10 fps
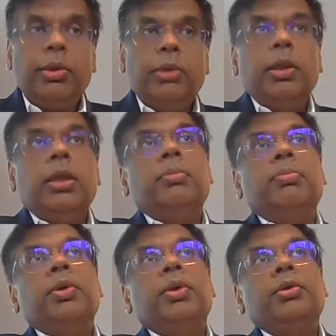when we
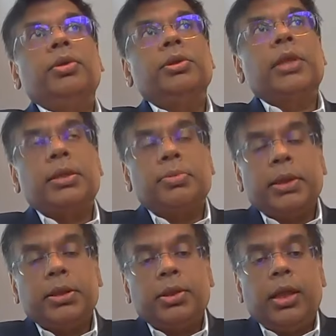lump both of those
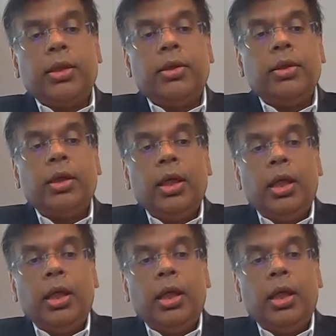aspects together,